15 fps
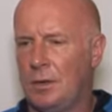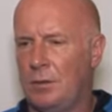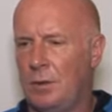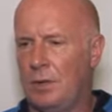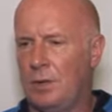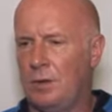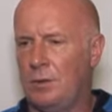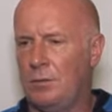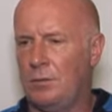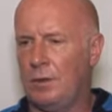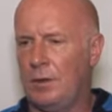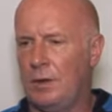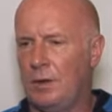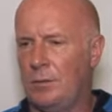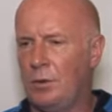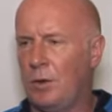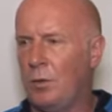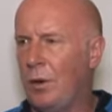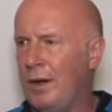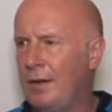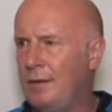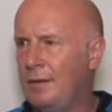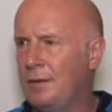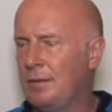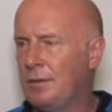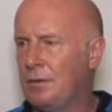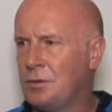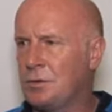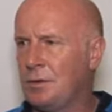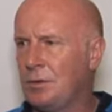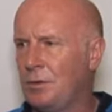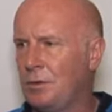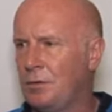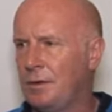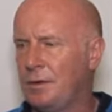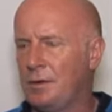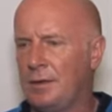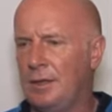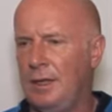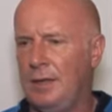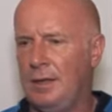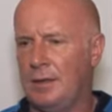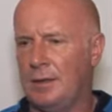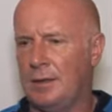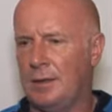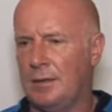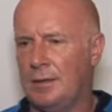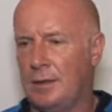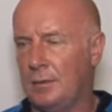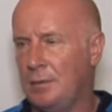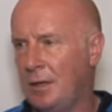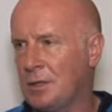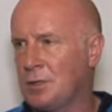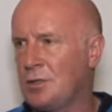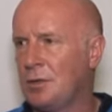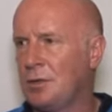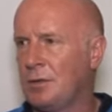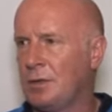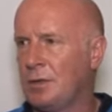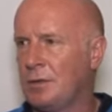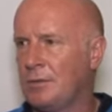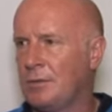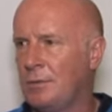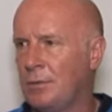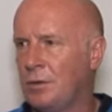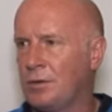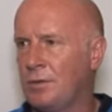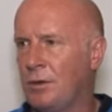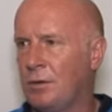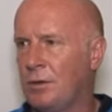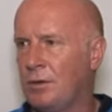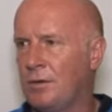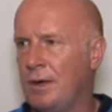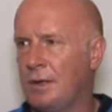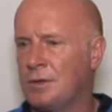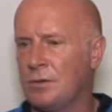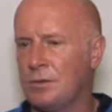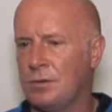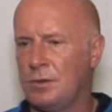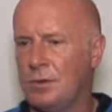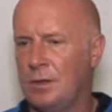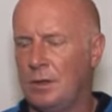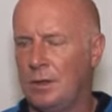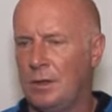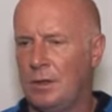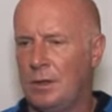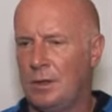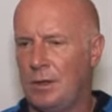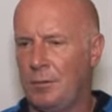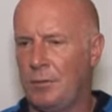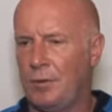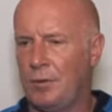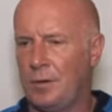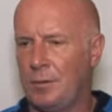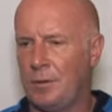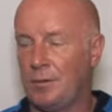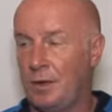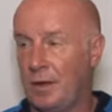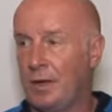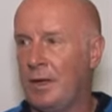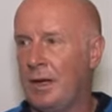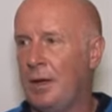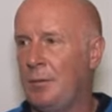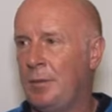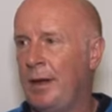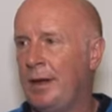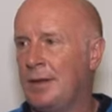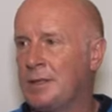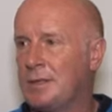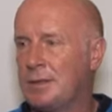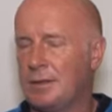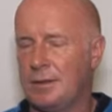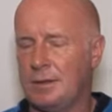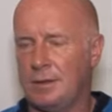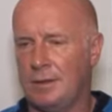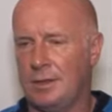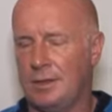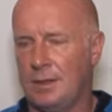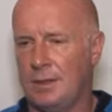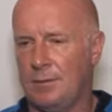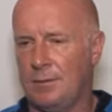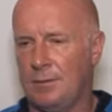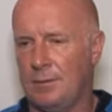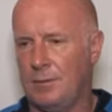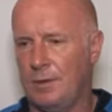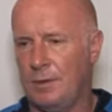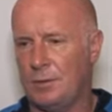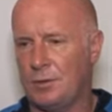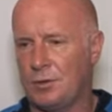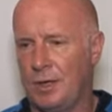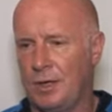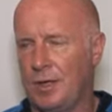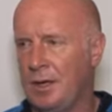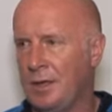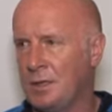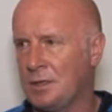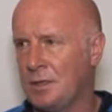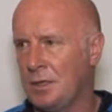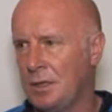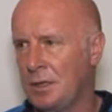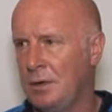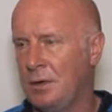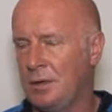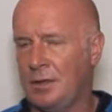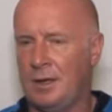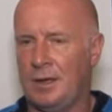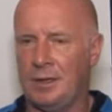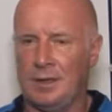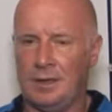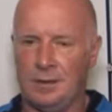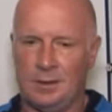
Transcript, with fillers: We call them uh, the boy Whiting, who's on loan for Dundee, and, and Mark Stewart, that most Falkirk fans will know. And both of them have got great pace. Um, they will try and hit us in the counter attack.